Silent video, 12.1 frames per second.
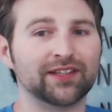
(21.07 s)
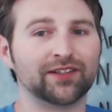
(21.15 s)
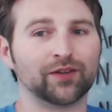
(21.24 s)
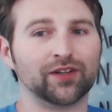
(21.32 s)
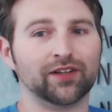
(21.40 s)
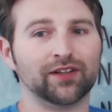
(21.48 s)

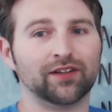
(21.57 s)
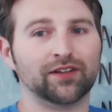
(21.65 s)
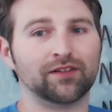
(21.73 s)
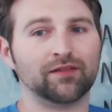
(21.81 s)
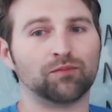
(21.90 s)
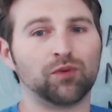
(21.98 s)
it's going to
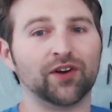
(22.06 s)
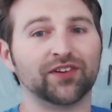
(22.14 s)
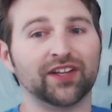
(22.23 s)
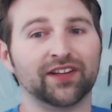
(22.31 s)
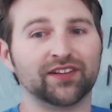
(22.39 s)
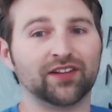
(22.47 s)

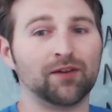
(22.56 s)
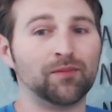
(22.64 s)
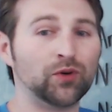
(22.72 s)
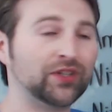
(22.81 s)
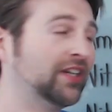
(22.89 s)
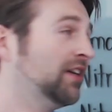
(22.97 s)
process
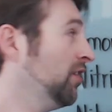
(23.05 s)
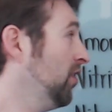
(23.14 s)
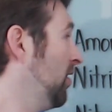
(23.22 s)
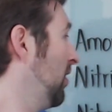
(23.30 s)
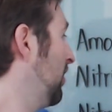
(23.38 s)
ammonia,